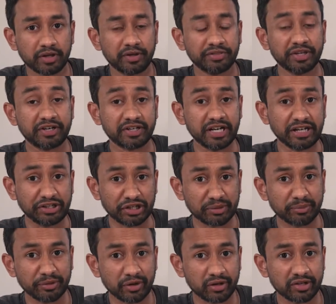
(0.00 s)
The key
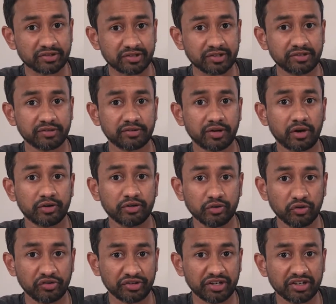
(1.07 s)
terminologies
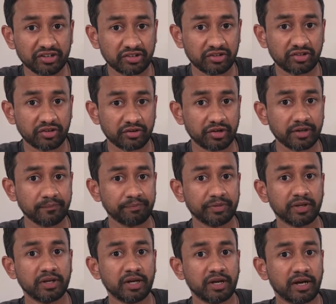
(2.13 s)
used in decision tree.
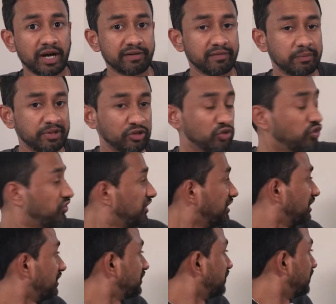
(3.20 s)
I will be using
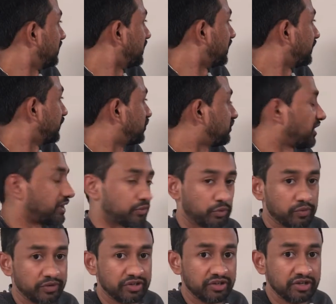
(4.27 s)
the chart
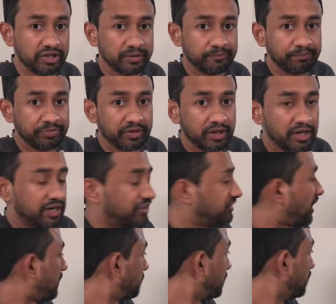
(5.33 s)
over here, a sample